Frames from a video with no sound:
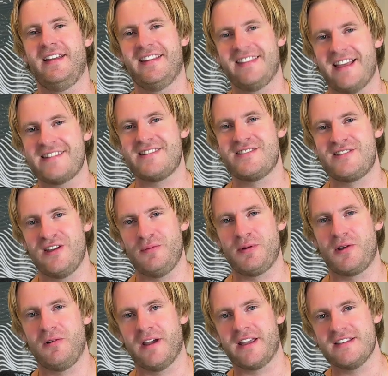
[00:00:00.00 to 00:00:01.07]
That's a super
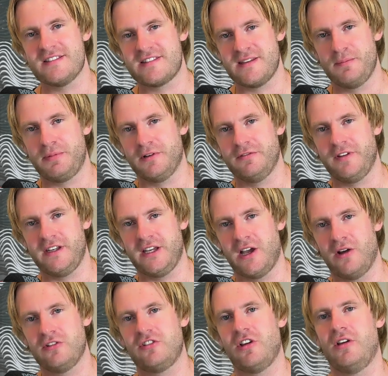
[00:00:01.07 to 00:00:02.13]
quick and simple
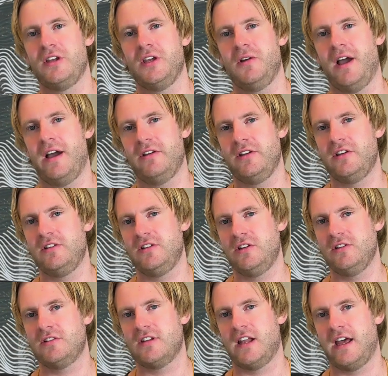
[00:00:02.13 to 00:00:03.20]
video showing you how you can
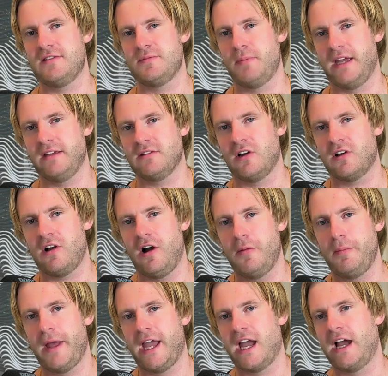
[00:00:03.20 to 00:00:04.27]
utilize
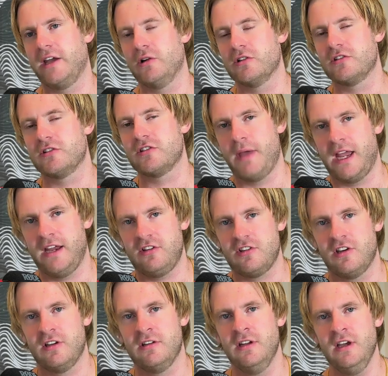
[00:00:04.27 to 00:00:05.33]
make.com AI
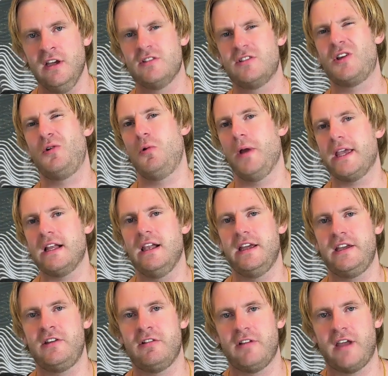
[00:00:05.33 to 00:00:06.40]
automation to
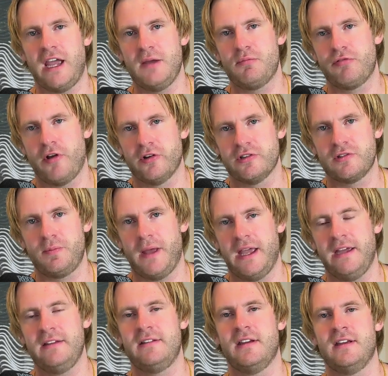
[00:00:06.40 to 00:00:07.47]
quickly create product
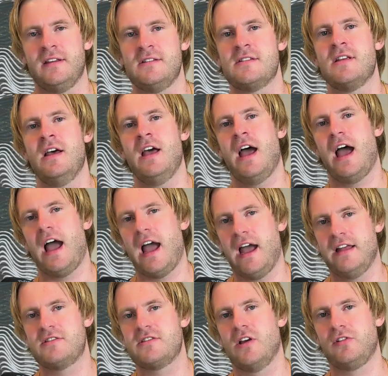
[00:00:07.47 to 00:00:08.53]
pages
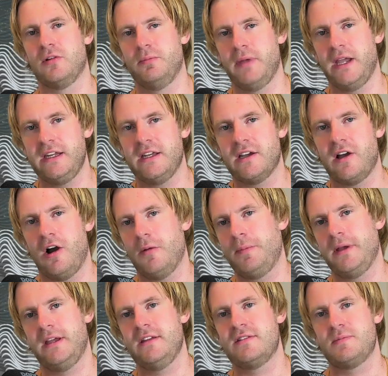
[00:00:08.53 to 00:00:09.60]
and social media
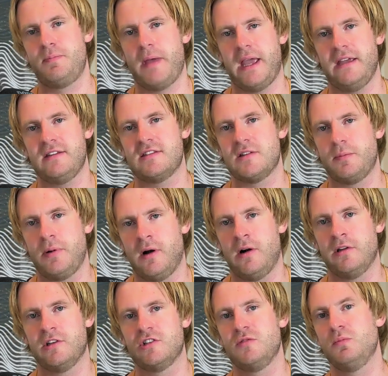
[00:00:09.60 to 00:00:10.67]
copies based
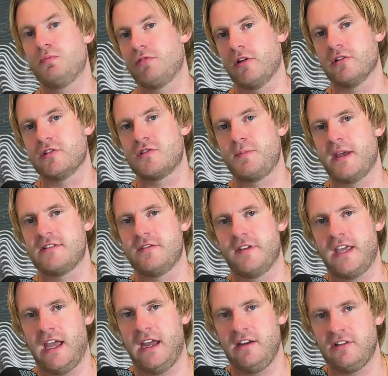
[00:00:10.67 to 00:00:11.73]
upon product
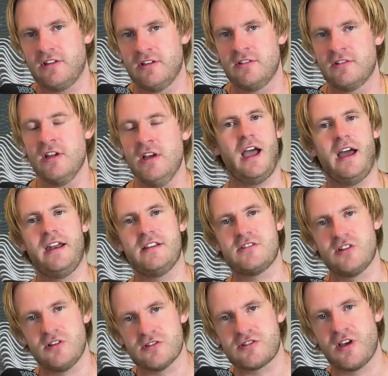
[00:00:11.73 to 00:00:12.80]
specifications. And it's
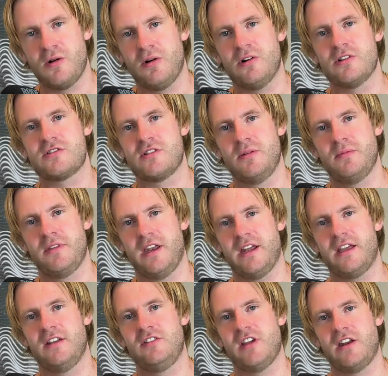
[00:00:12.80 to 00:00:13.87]
also awesome that it
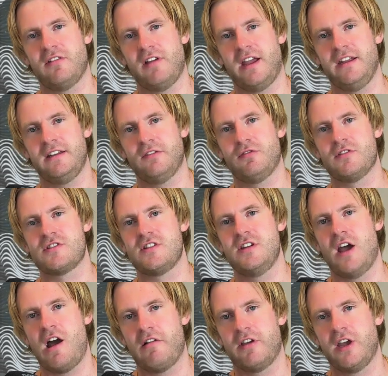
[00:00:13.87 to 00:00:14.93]
can generate different
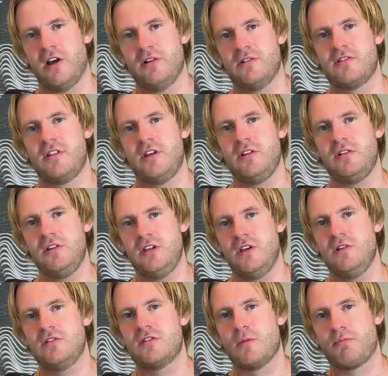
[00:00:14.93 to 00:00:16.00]
scenarios that you can
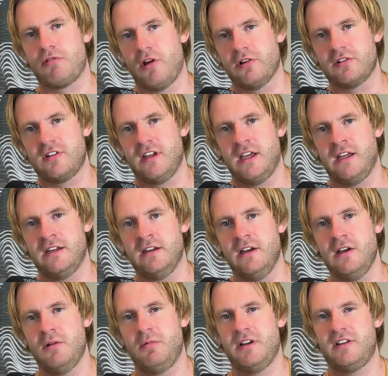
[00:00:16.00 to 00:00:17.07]
use the product in,
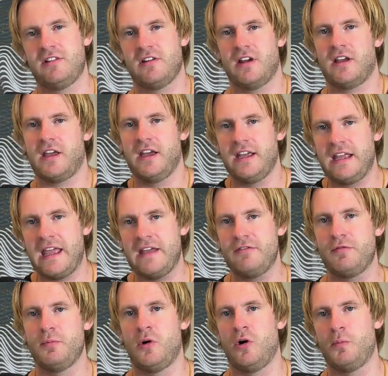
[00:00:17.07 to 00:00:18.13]
which can give
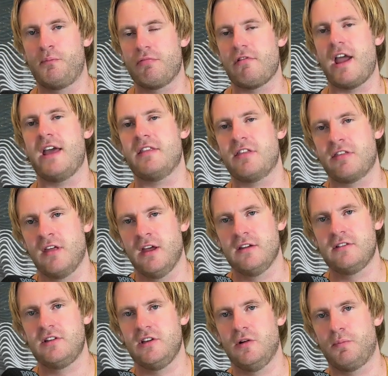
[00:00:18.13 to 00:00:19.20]
more breadth
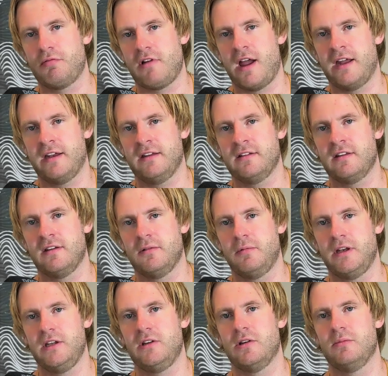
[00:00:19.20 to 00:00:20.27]
to your brand when
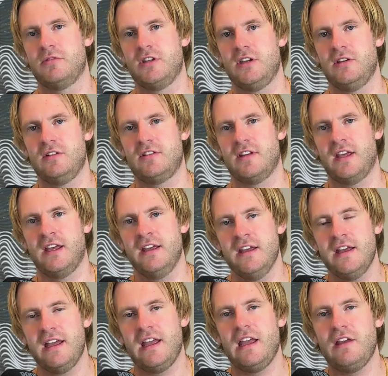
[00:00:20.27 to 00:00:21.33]
you come to use it.
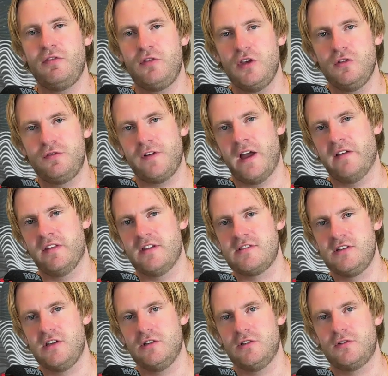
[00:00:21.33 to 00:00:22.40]
If you found this
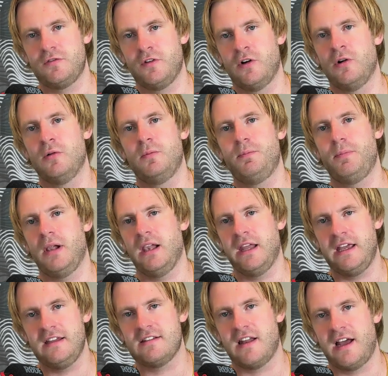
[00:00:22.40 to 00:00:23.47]
useful,
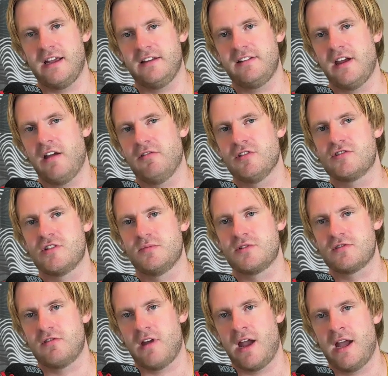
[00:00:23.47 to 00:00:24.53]
please like, share, and
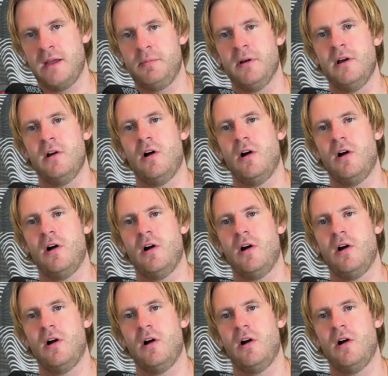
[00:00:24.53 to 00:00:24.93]
subscribe.